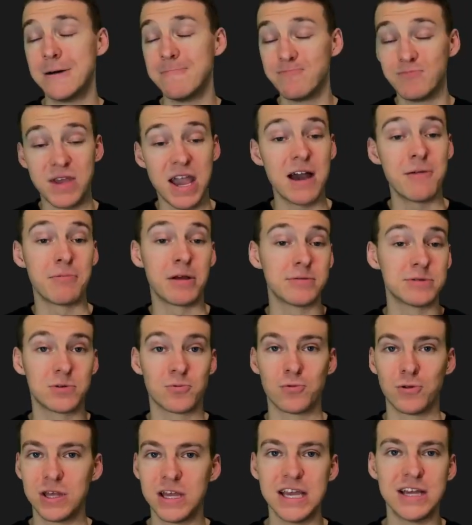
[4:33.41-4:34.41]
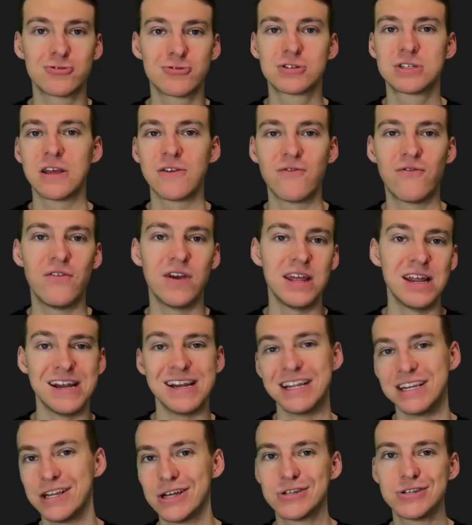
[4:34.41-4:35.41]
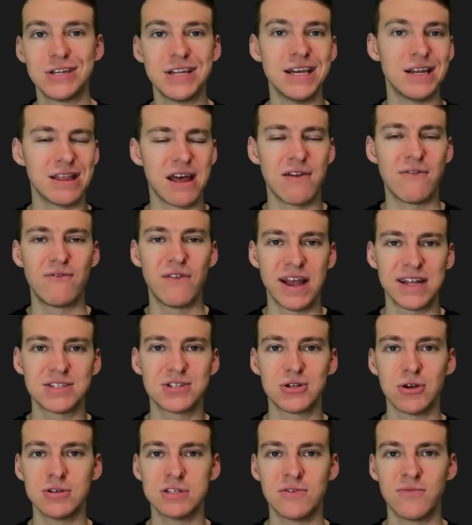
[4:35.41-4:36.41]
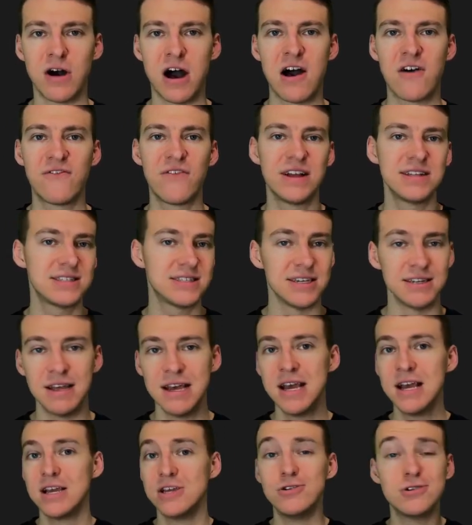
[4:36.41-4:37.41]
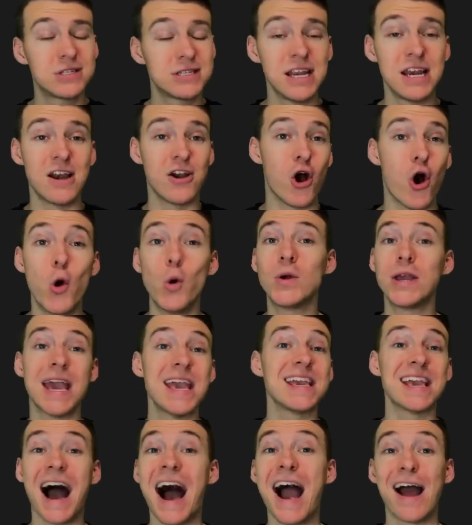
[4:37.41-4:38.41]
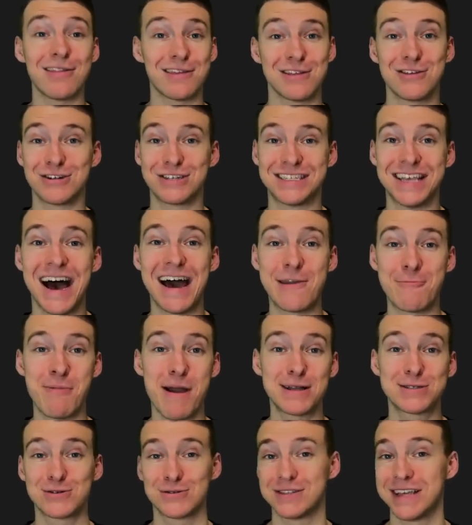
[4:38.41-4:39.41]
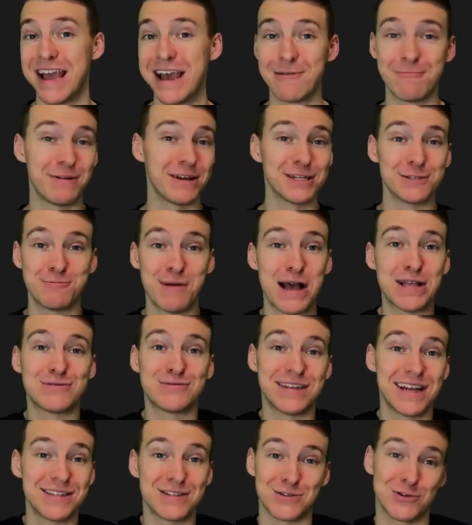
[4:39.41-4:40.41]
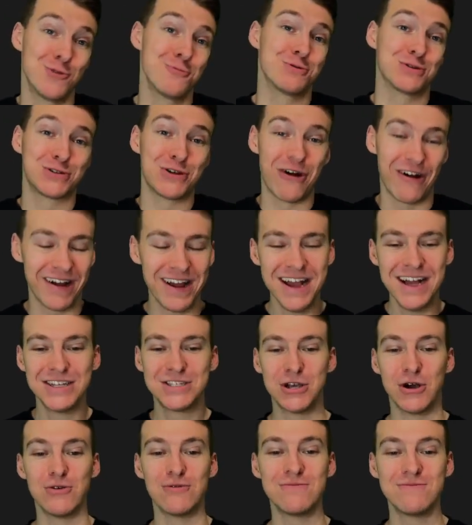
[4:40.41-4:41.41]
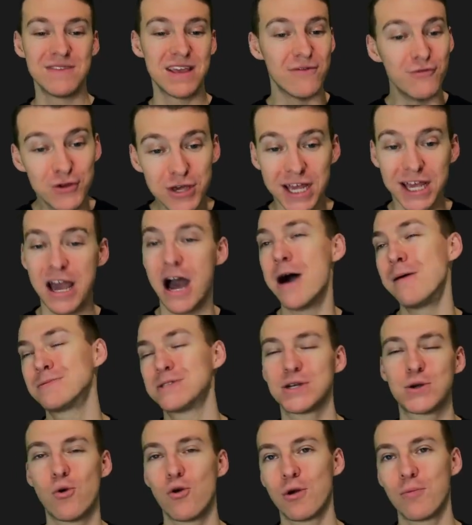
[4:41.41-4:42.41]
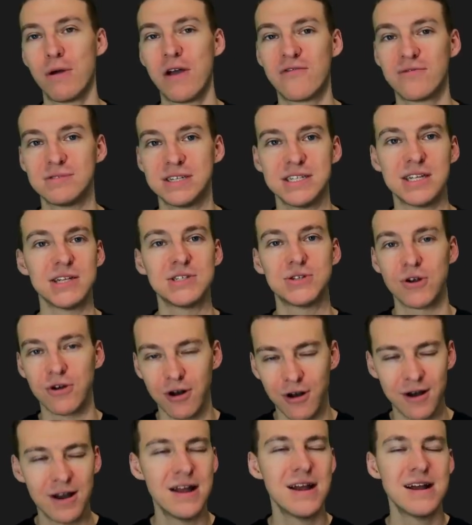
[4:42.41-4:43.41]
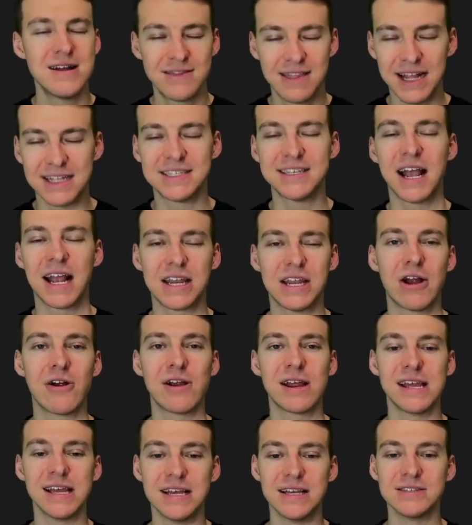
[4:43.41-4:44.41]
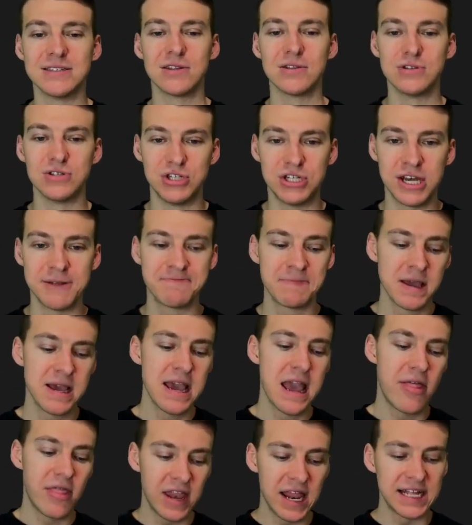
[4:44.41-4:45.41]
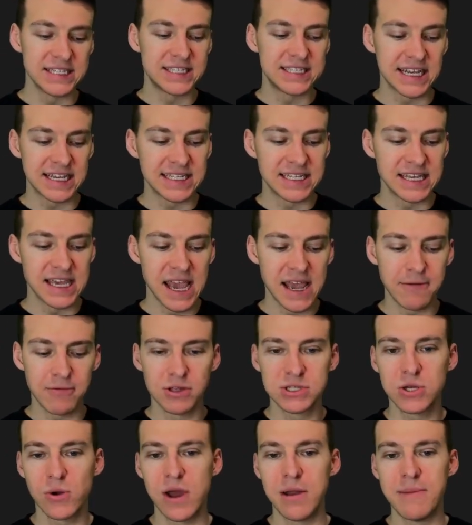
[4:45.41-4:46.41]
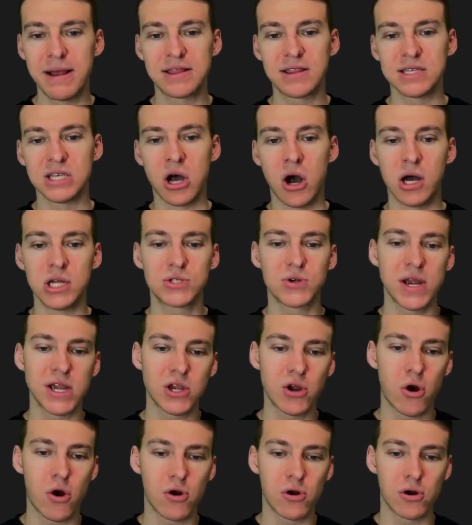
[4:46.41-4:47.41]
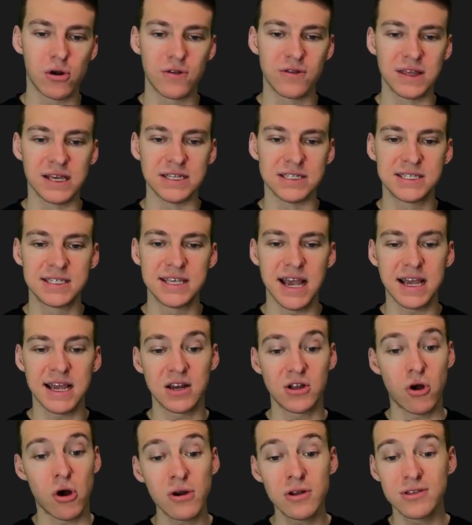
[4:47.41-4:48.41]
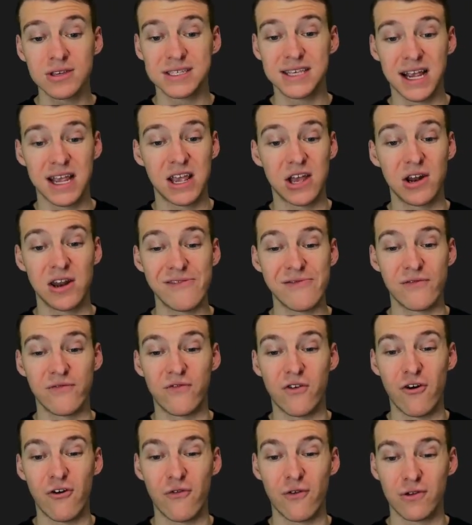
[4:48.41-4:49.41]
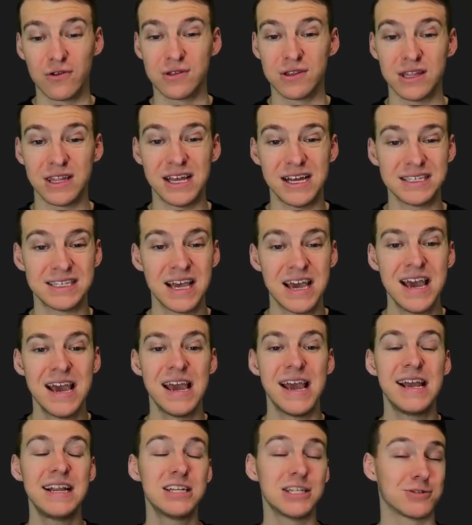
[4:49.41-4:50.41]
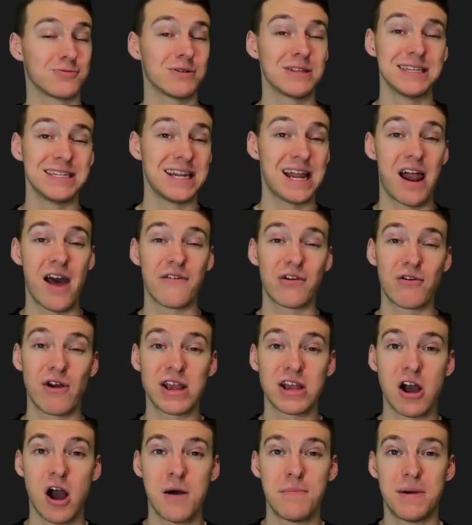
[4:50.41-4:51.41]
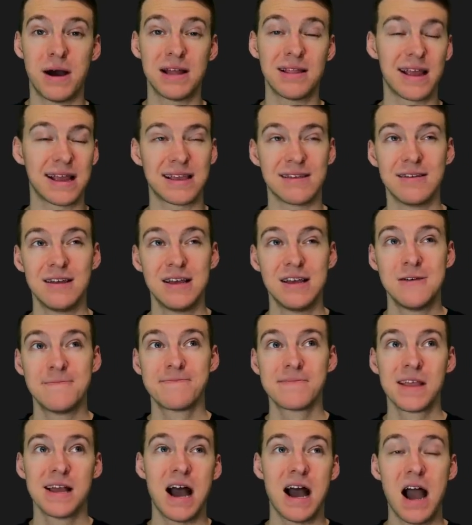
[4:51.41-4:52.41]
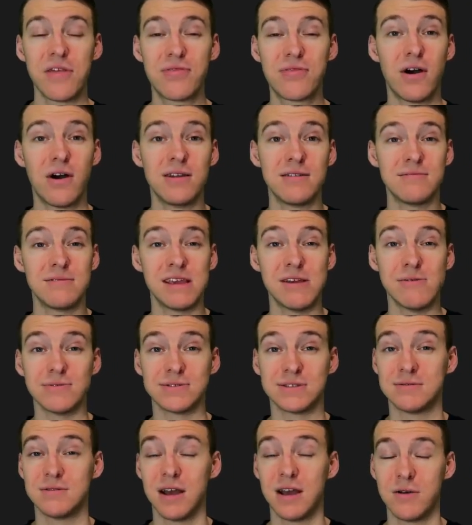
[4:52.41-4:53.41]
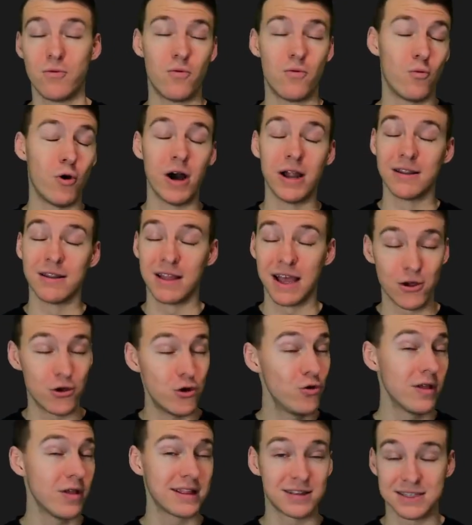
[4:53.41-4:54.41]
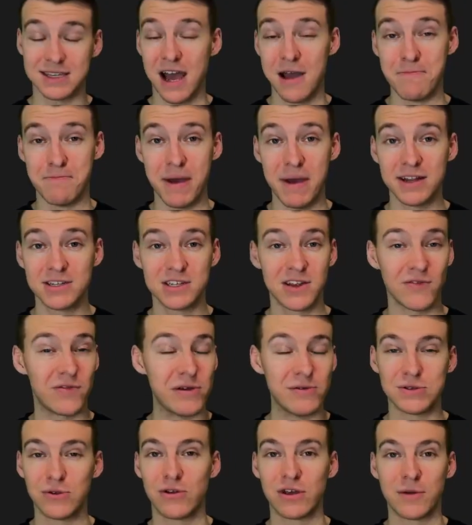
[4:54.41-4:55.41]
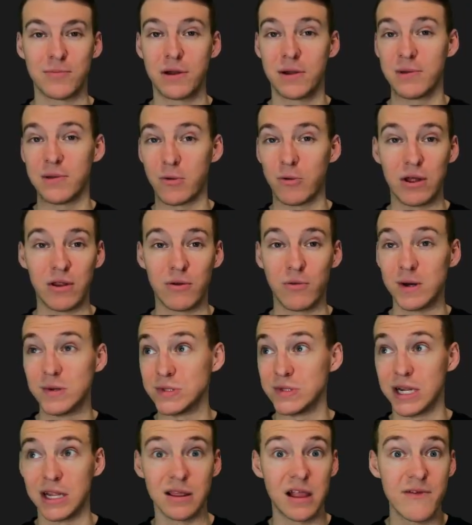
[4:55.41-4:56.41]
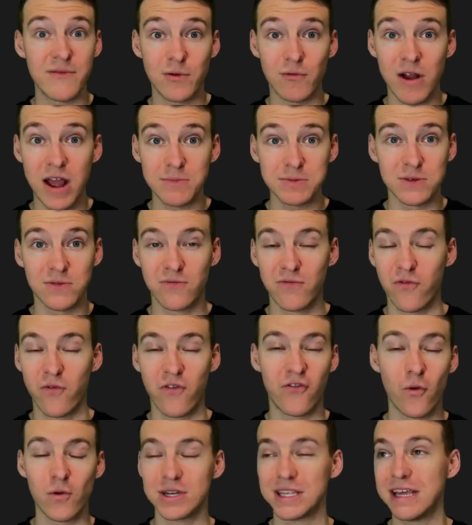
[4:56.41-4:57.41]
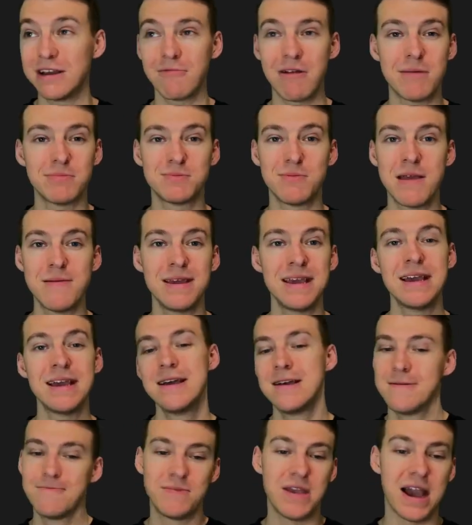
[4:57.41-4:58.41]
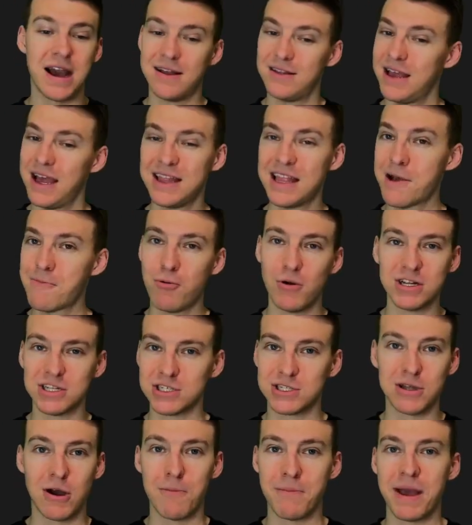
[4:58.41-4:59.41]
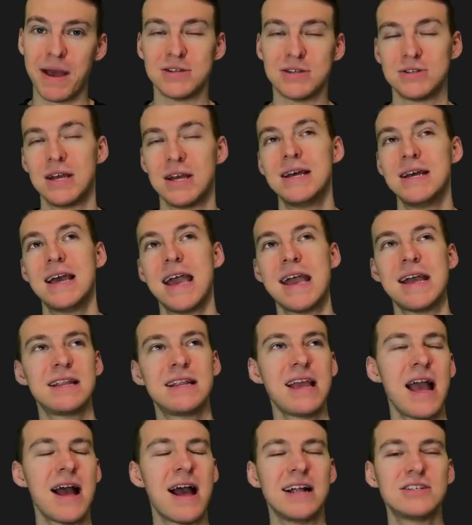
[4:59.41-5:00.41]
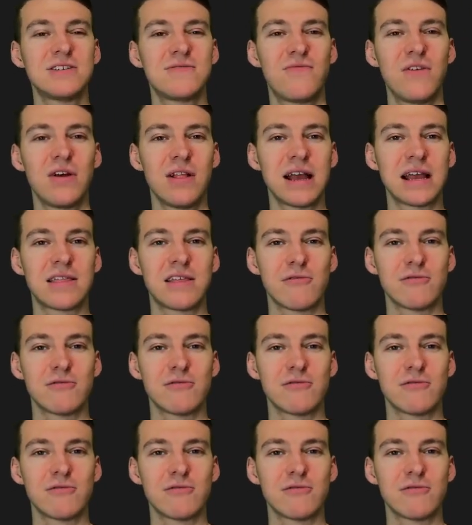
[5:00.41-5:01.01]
Becomes a really interesting fit in addition into that Vance Joseph offense. And you just need an okay guy on the other side of Pat Surtain, because Pat Surtain's a superstar. So if you get competent corner play from DJ Turner, that secondary is legit. And then at 68, let's go ahead and make this Andre Carter II. Carter II could even fall further than this. He just really did not have a great combine. I thought he was, who let this guy bench if he was only going to put up 11 reps, 14 reps maybe? Yeah, at that point, just don't bench. And yeah, I just feel like there